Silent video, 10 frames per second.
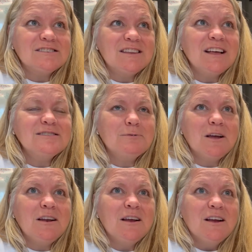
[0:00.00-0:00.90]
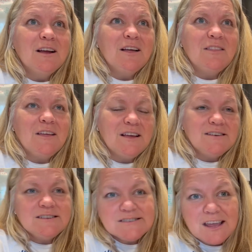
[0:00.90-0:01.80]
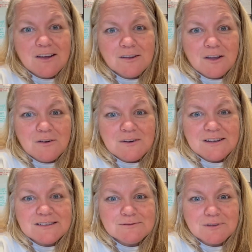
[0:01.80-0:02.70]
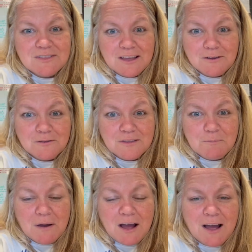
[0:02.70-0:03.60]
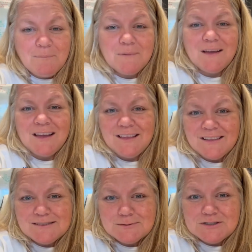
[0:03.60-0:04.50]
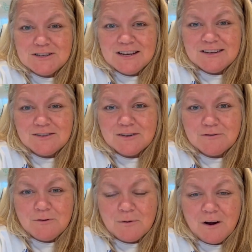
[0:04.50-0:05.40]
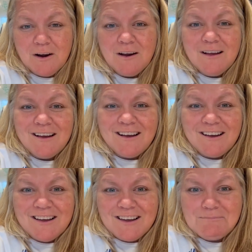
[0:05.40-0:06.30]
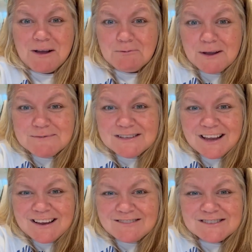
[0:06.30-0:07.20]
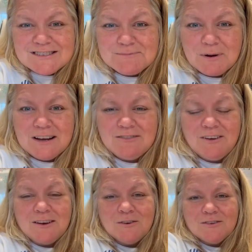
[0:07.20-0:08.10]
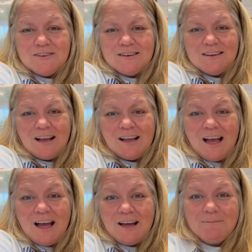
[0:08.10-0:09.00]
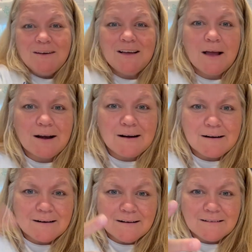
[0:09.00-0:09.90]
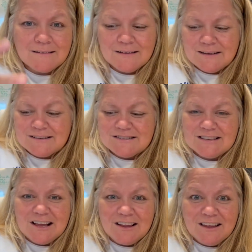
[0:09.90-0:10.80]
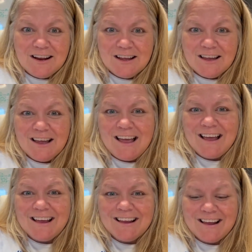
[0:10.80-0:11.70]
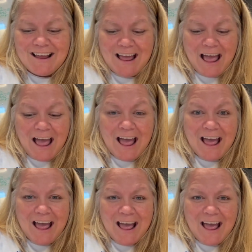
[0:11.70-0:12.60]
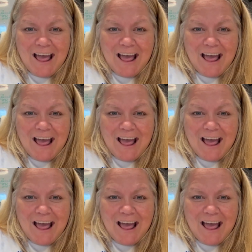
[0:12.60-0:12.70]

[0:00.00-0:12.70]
That's what the discount code is with the healthy pop, and that's what you need to look for on my website, which is brandyvonholton.com. See y'all later. Bye.